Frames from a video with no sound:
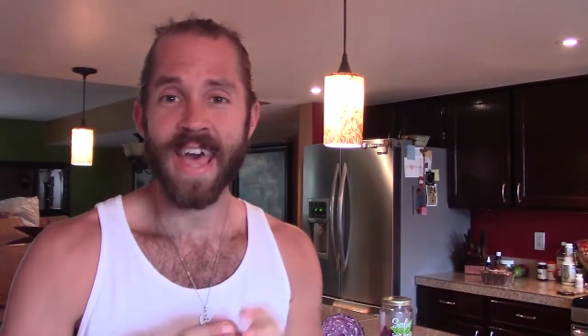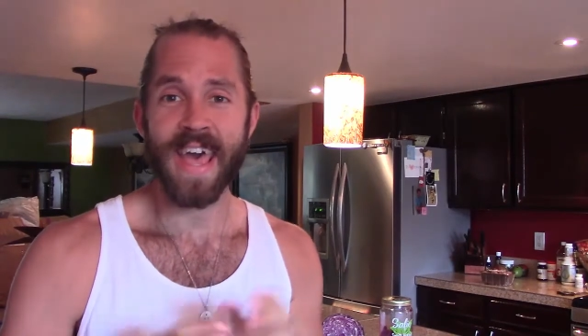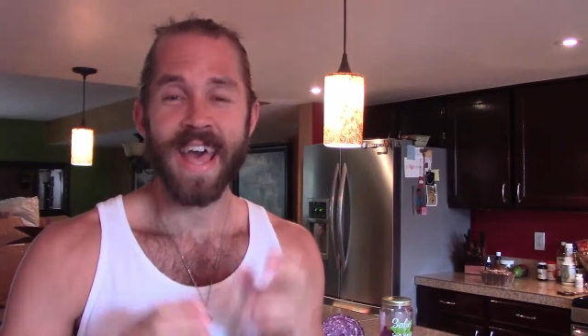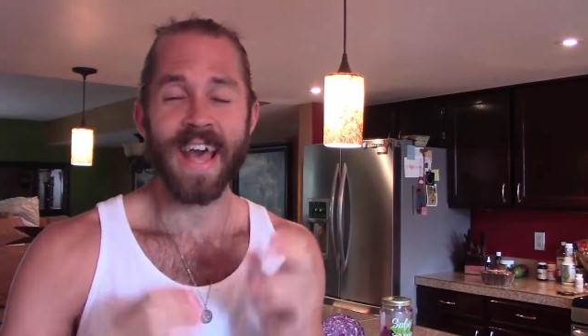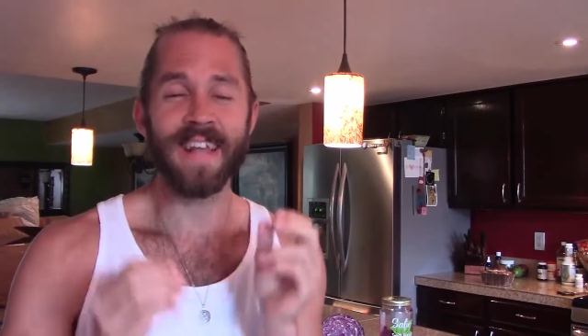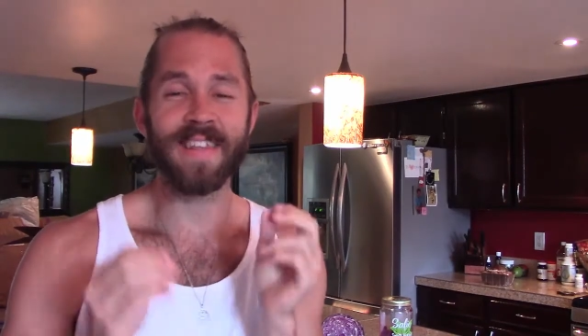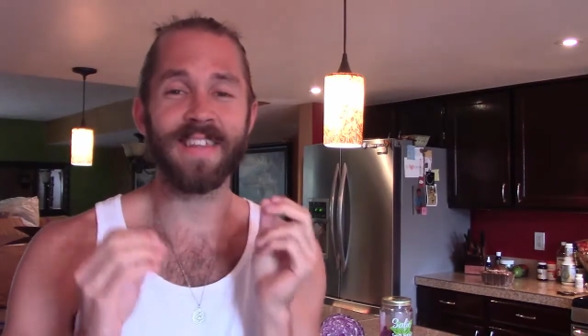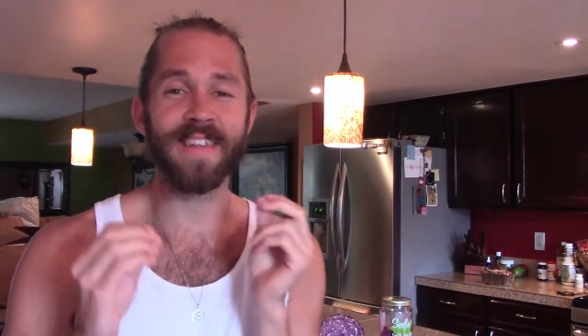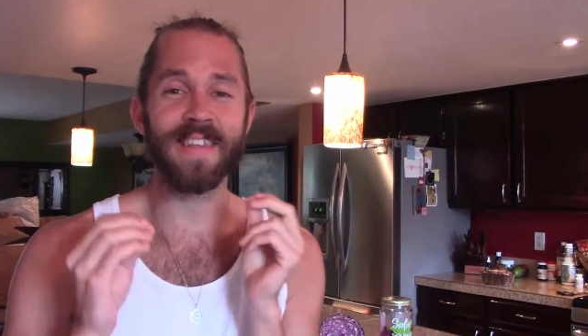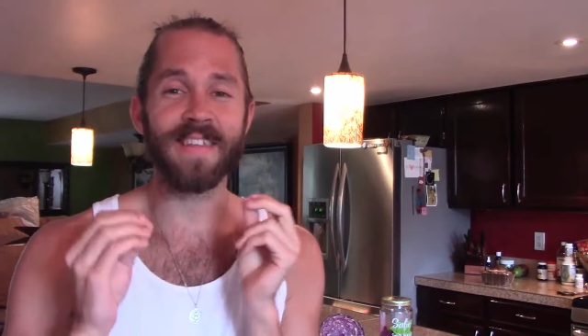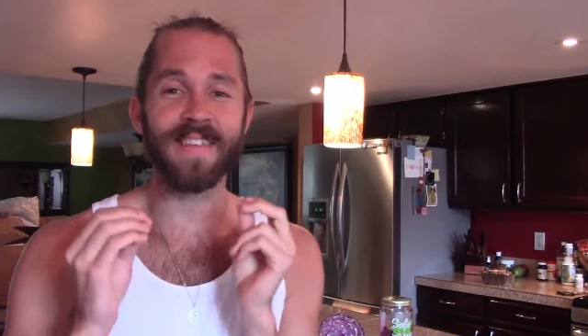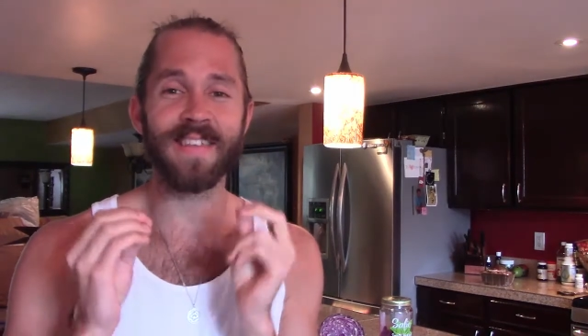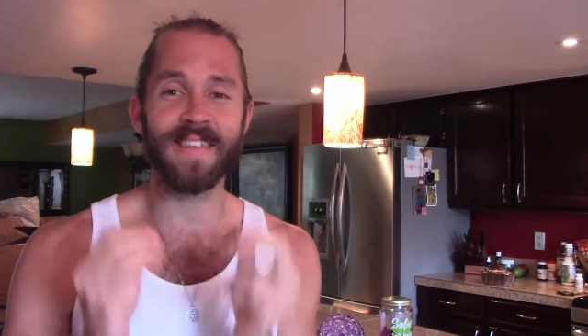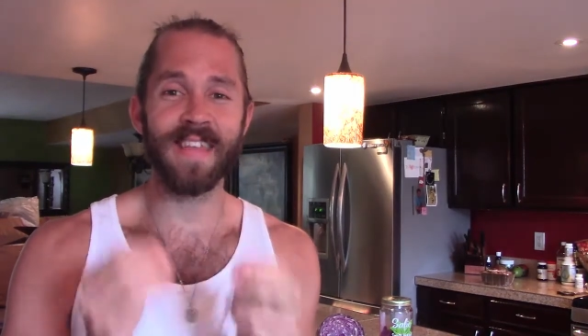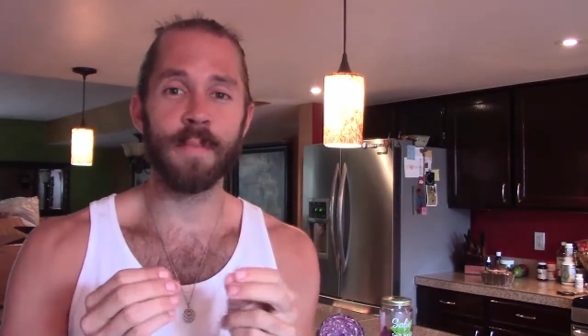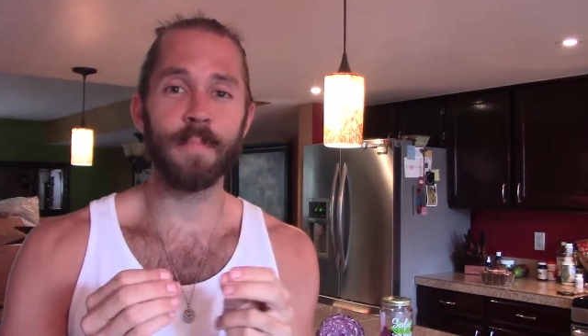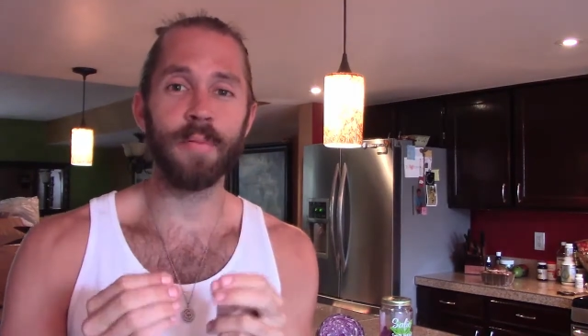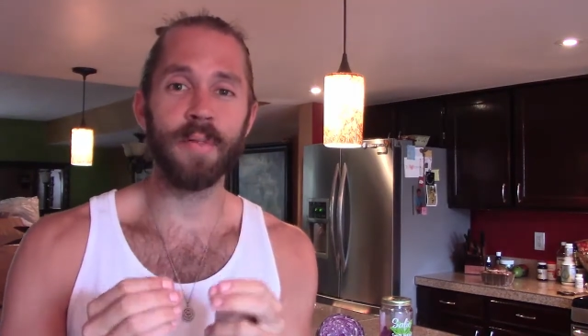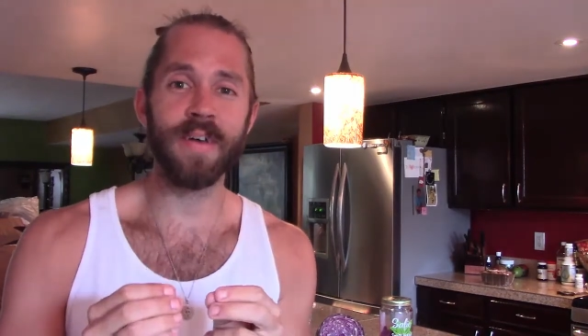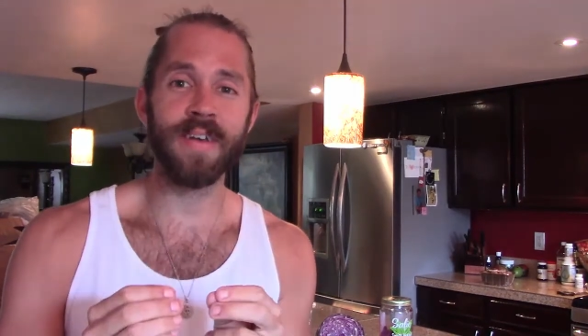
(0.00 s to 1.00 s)
It's the
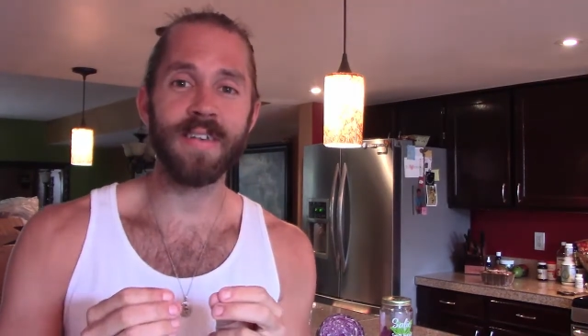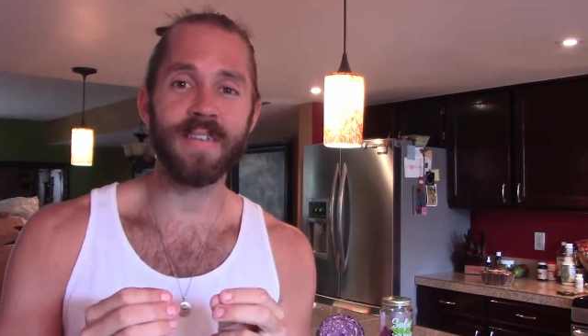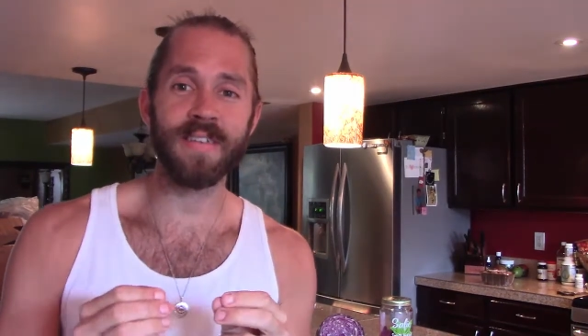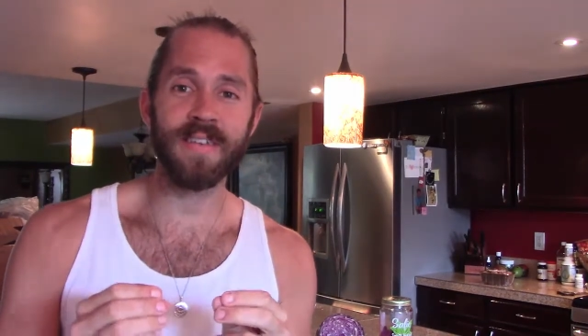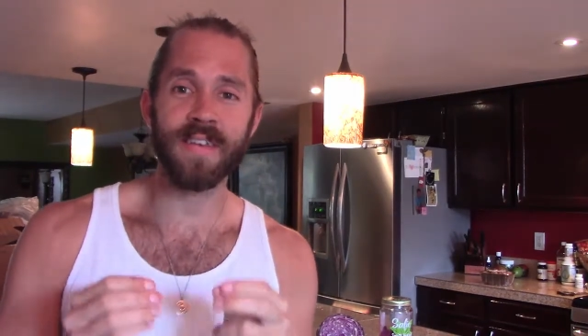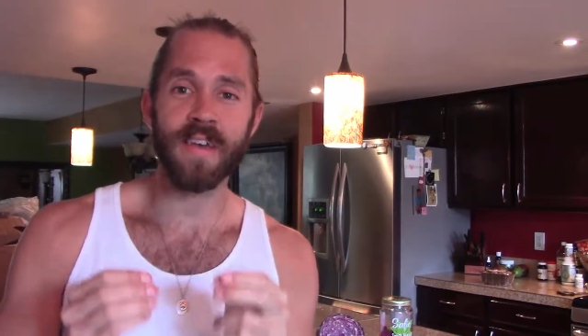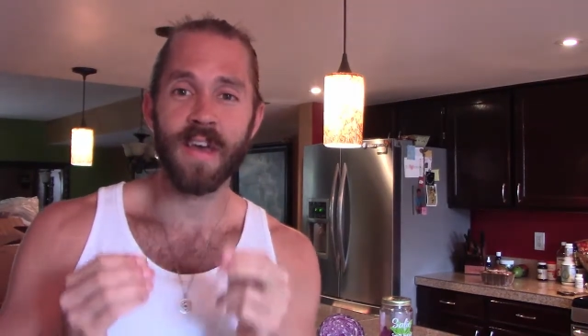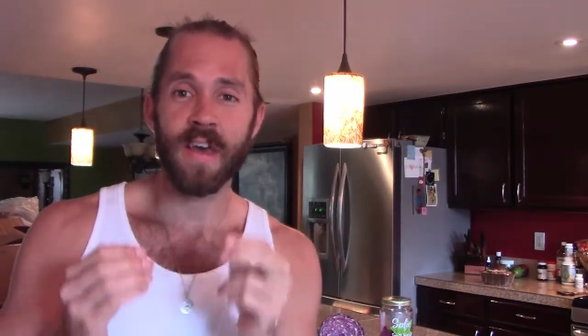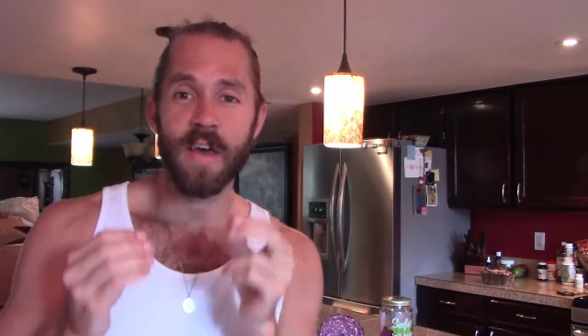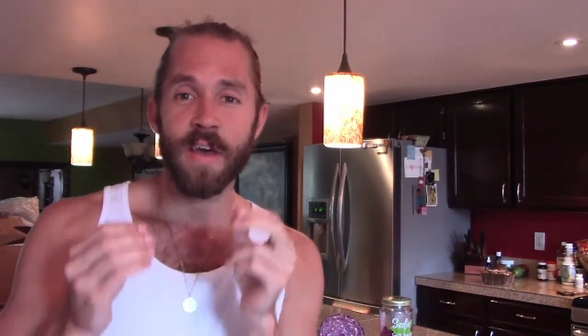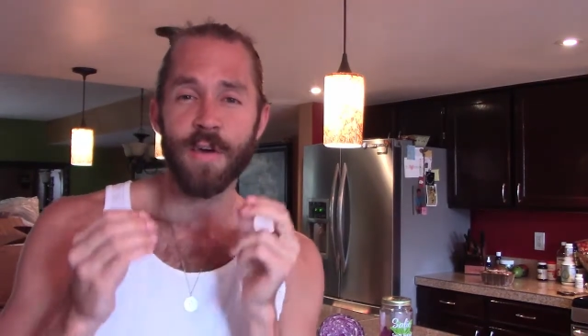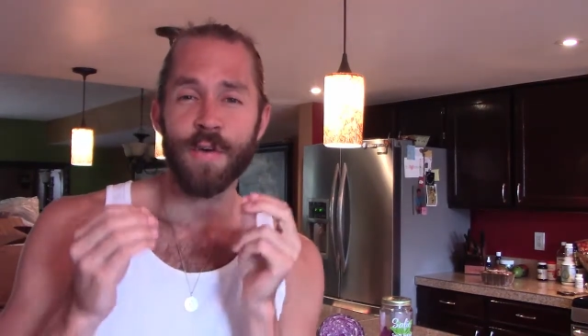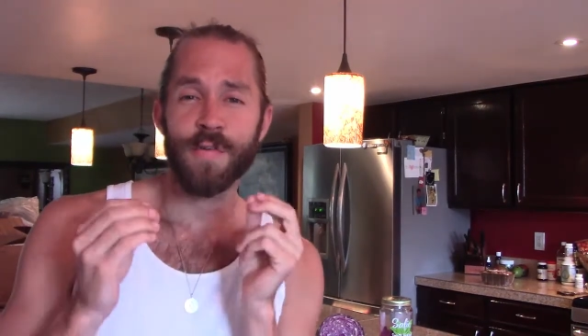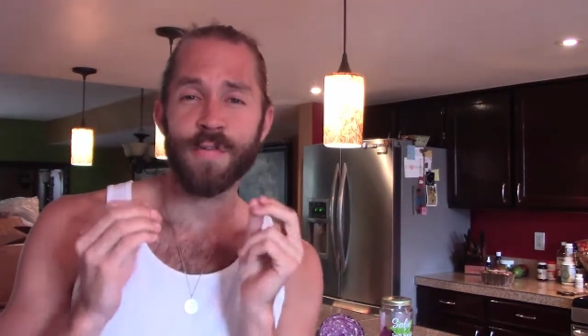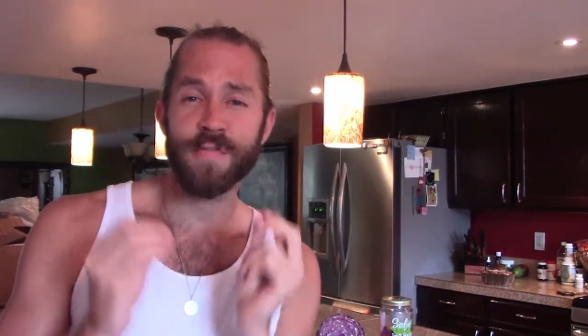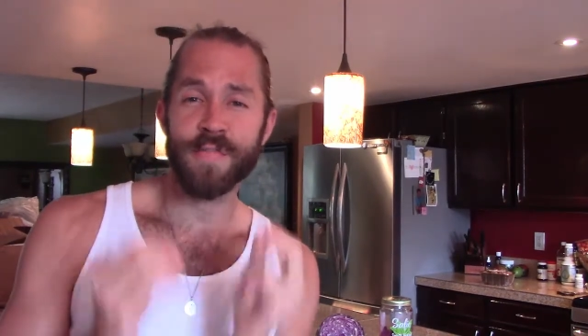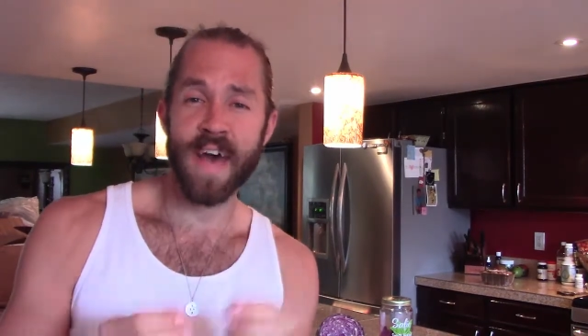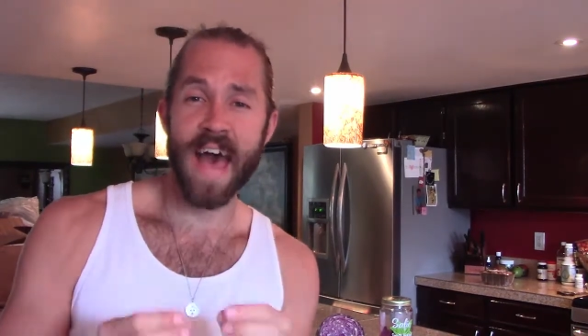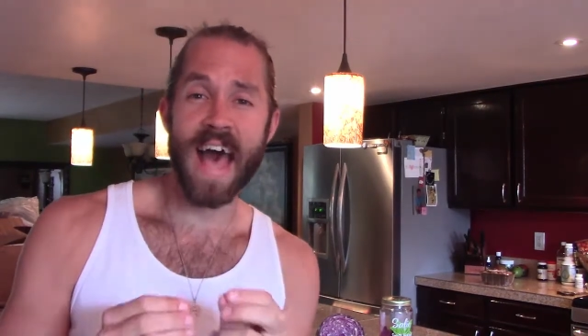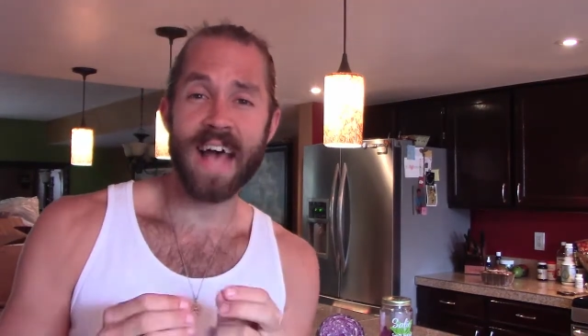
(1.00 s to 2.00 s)
simplest,
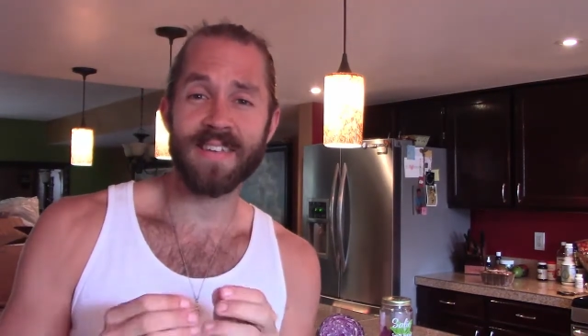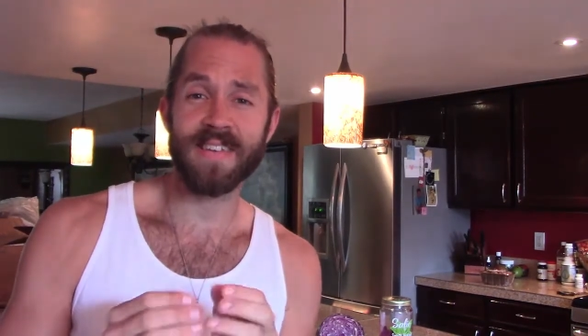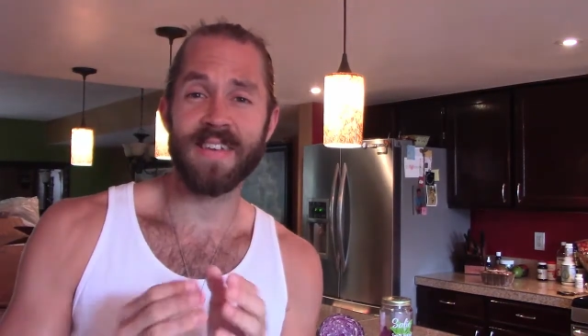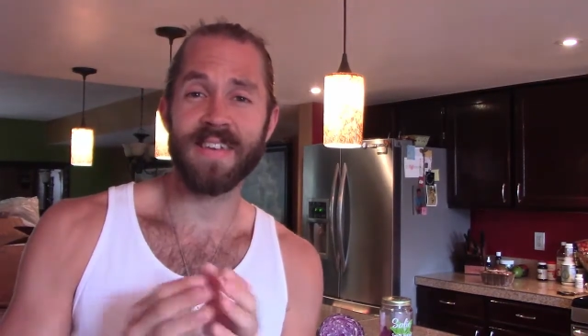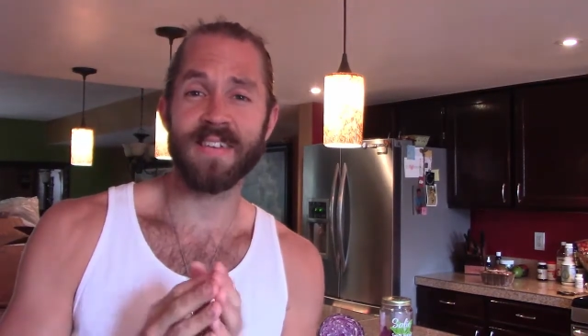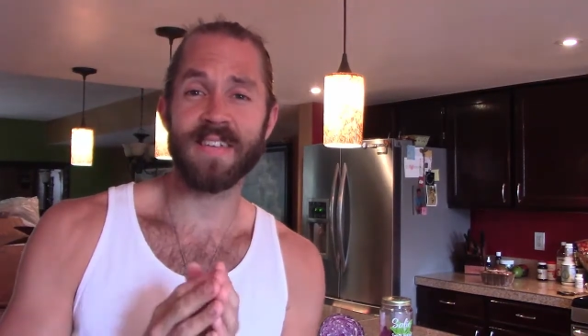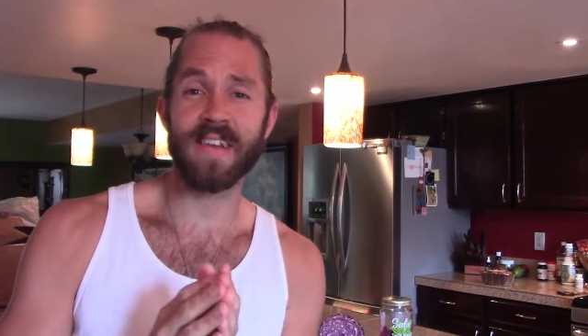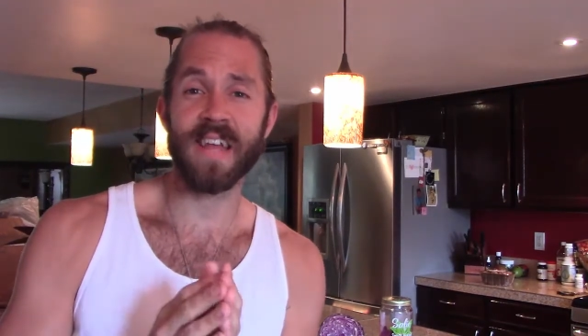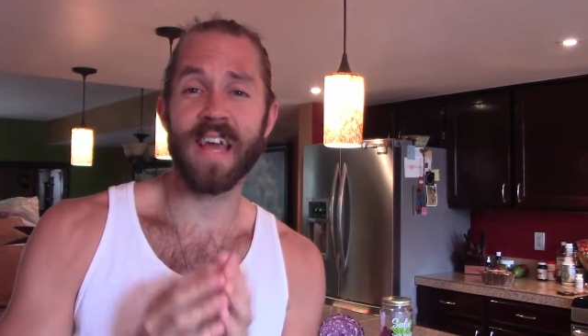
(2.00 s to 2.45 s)
fastest,